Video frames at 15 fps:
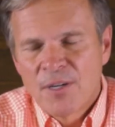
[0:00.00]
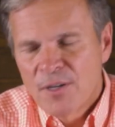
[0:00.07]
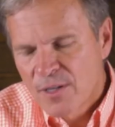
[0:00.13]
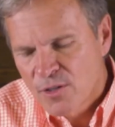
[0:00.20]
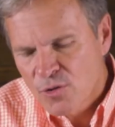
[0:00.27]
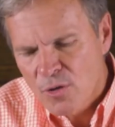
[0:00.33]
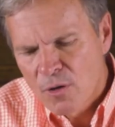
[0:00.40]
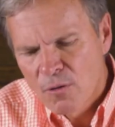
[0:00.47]
you
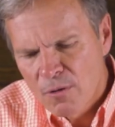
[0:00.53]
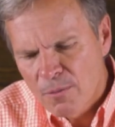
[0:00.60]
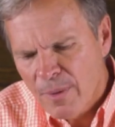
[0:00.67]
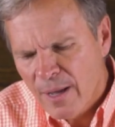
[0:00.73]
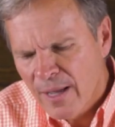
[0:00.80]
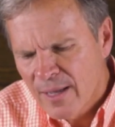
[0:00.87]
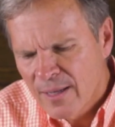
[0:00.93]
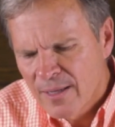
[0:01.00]
controlled
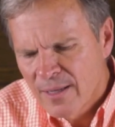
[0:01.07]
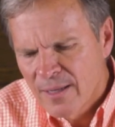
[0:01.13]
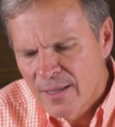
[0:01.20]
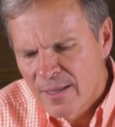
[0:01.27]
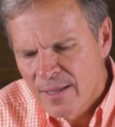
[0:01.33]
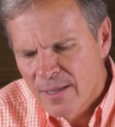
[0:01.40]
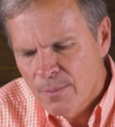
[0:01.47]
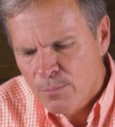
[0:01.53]
by
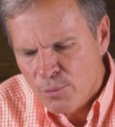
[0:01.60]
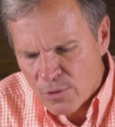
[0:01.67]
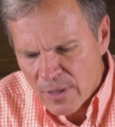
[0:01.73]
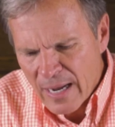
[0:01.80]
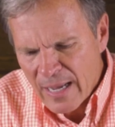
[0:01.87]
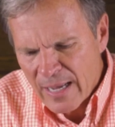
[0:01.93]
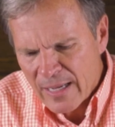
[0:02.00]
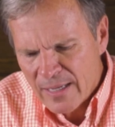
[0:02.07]

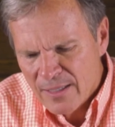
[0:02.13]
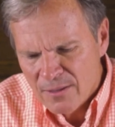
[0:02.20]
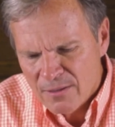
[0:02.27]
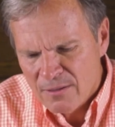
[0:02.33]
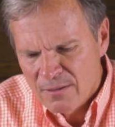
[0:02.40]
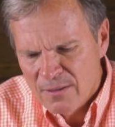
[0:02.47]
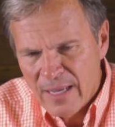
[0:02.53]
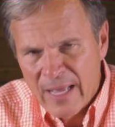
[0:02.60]
pride
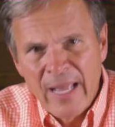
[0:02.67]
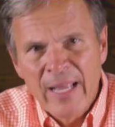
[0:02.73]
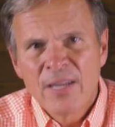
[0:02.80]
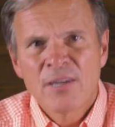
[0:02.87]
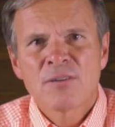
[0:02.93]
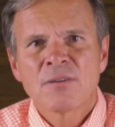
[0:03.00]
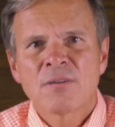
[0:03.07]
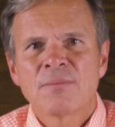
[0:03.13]
or
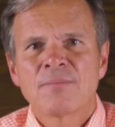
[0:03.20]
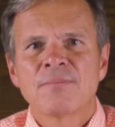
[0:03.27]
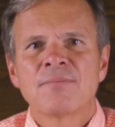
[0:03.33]
anger?